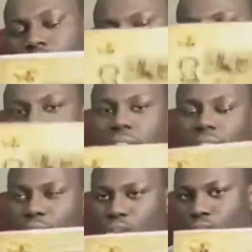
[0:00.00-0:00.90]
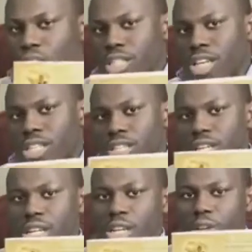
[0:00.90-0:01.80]
determinant for
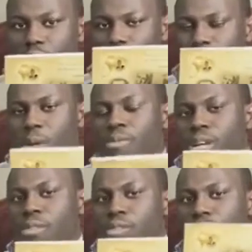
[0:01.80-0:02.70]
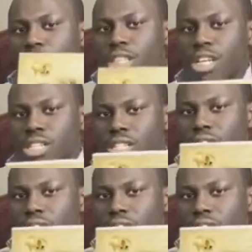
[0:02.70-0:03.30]
greatness. The determinant for greatness is